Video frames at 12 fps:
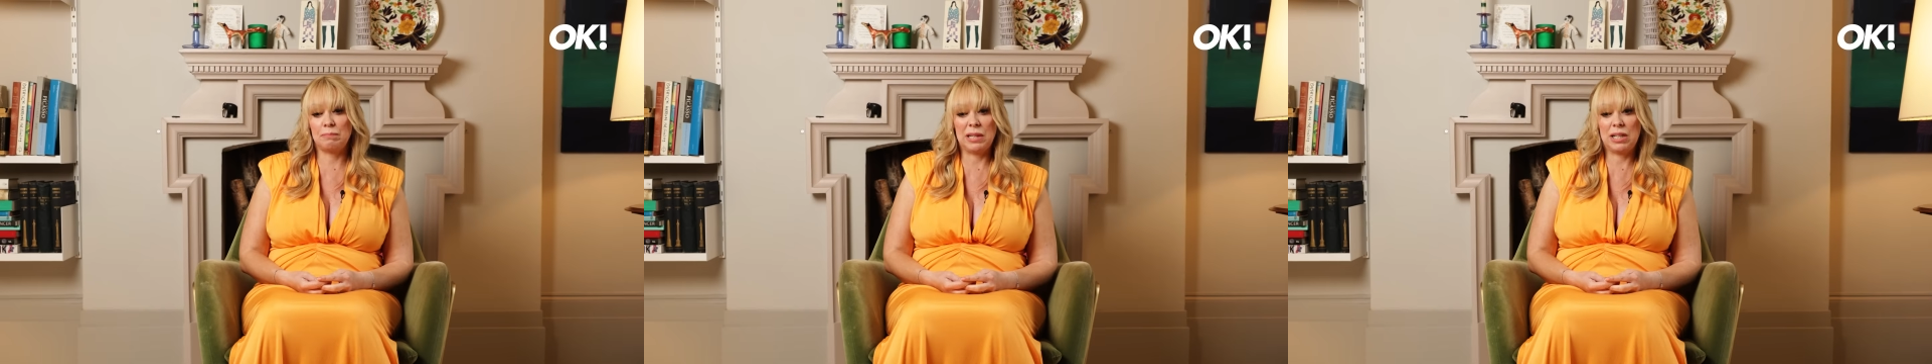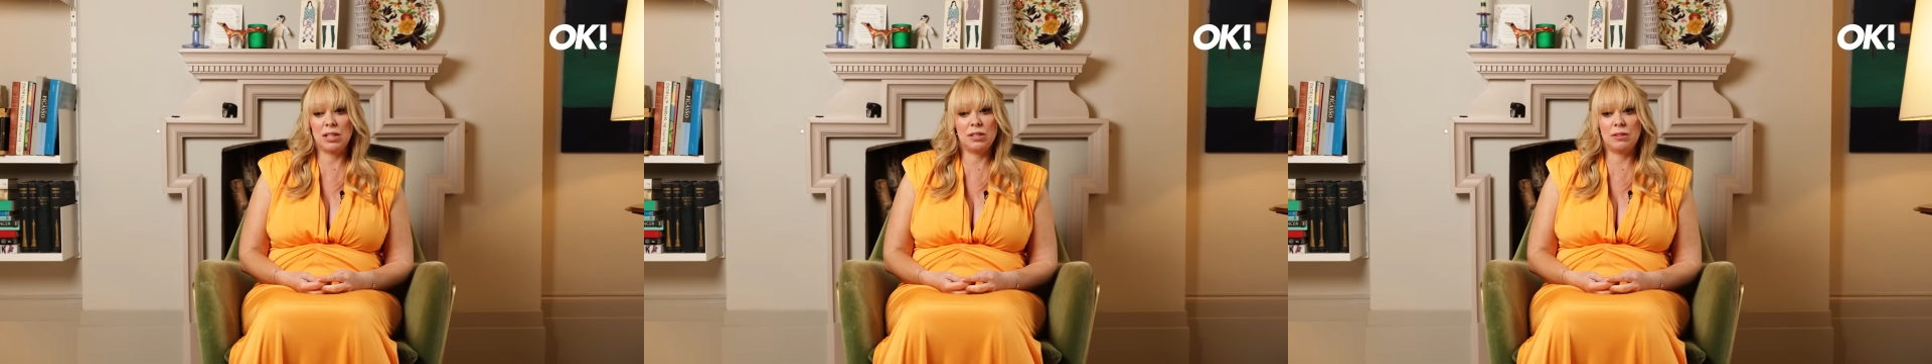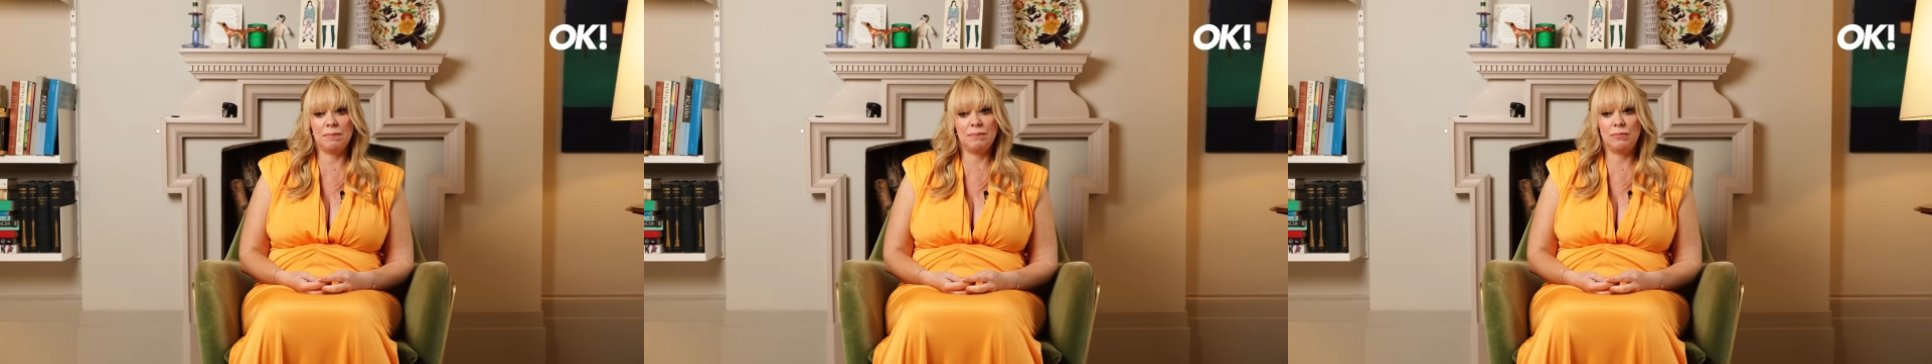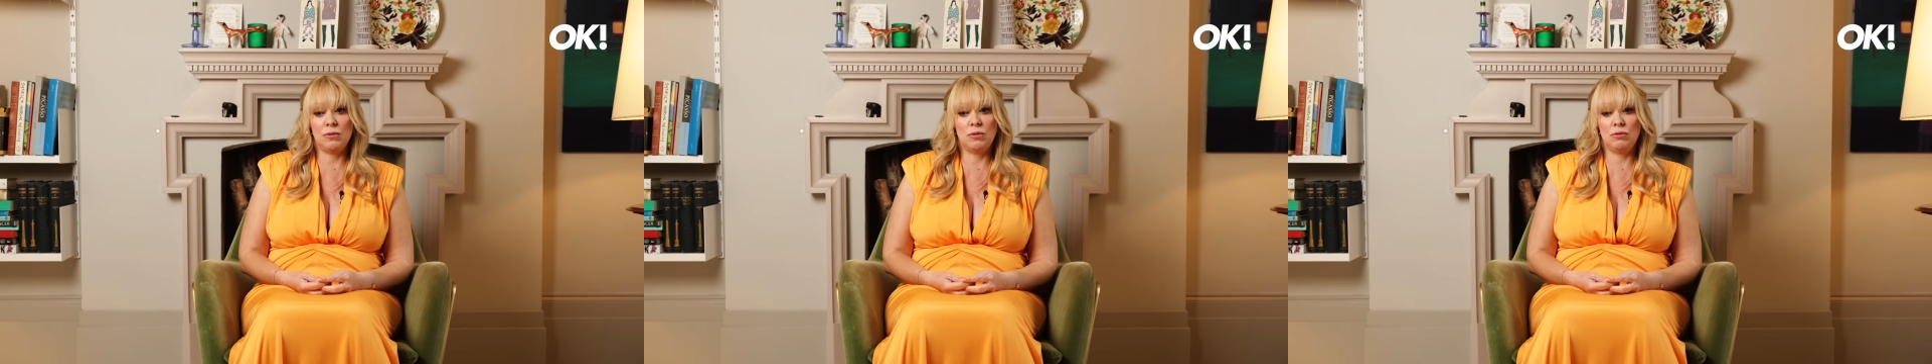because
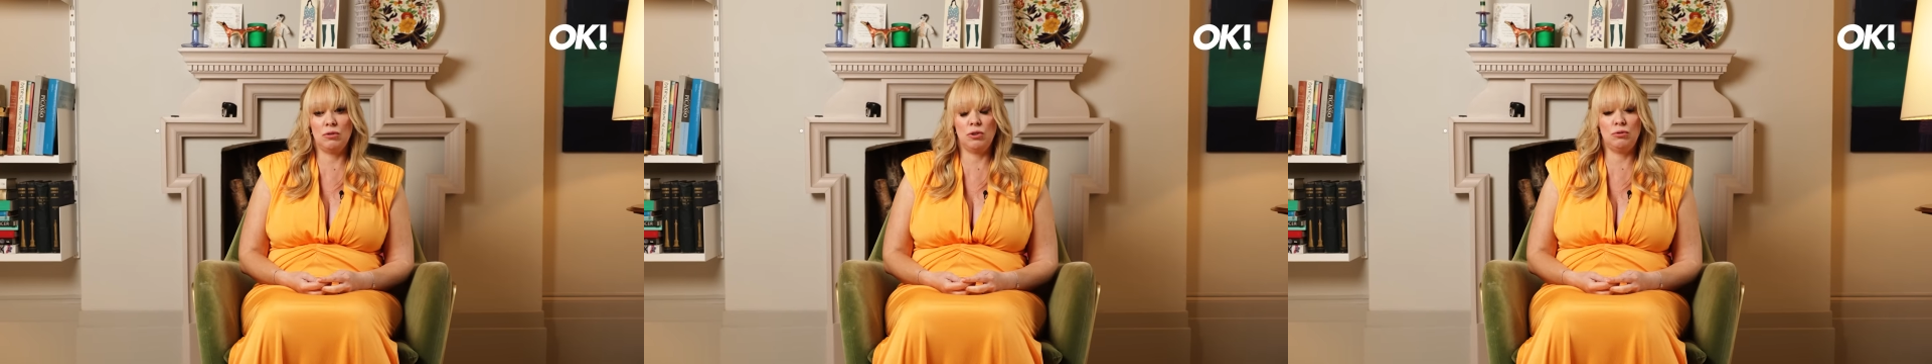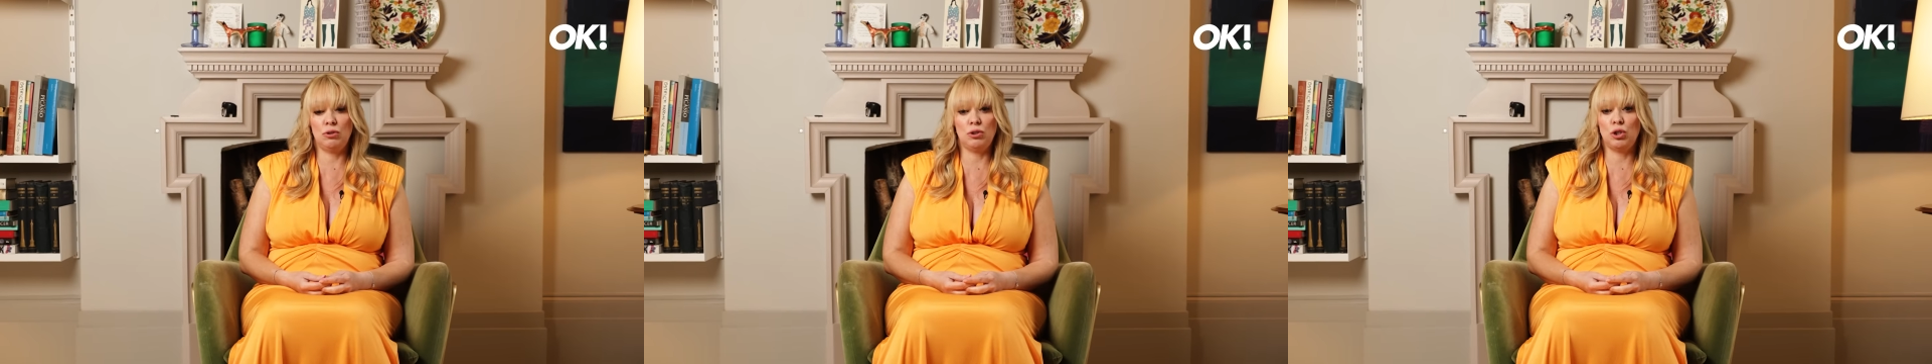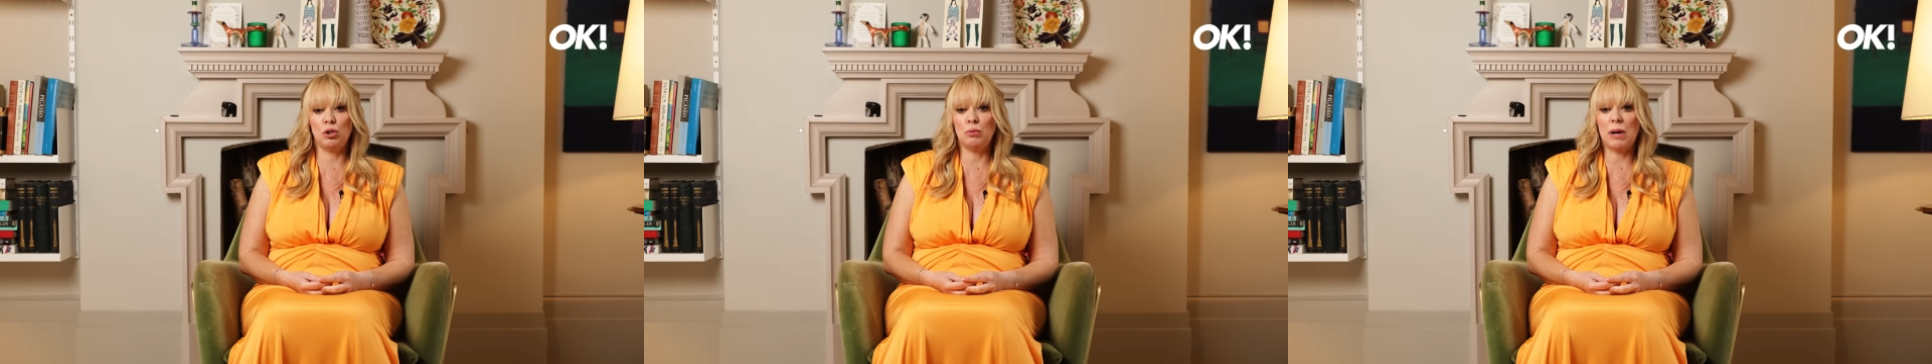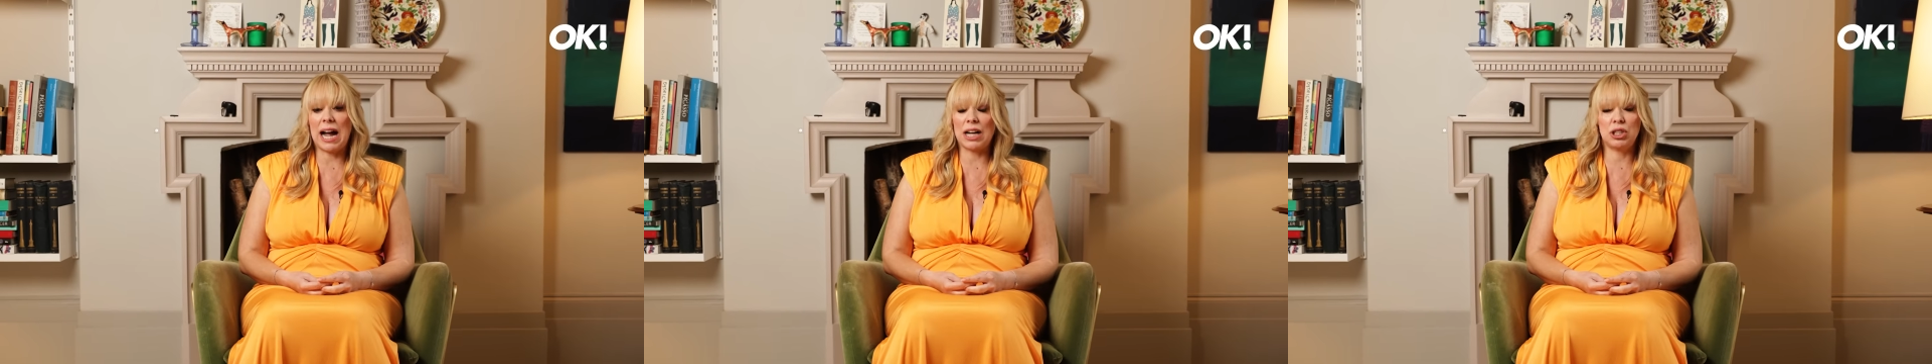
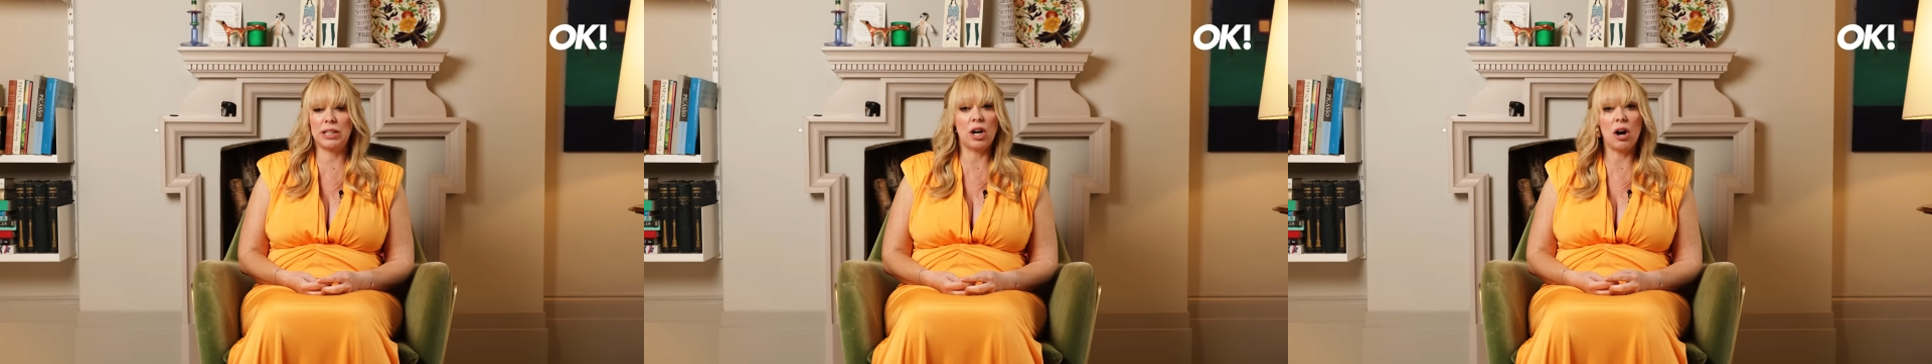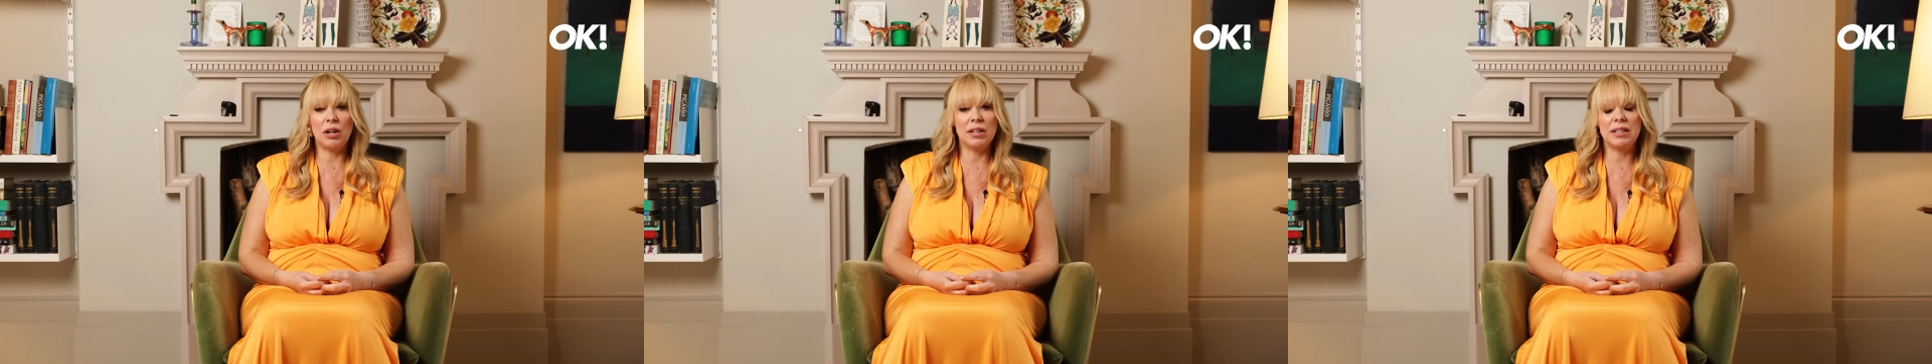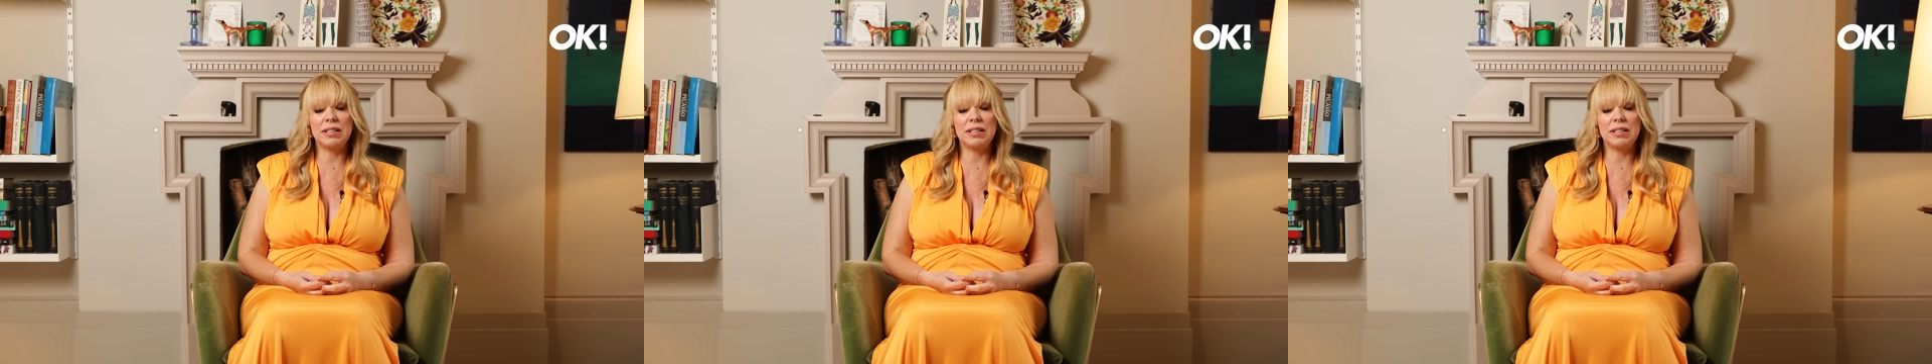you actually can't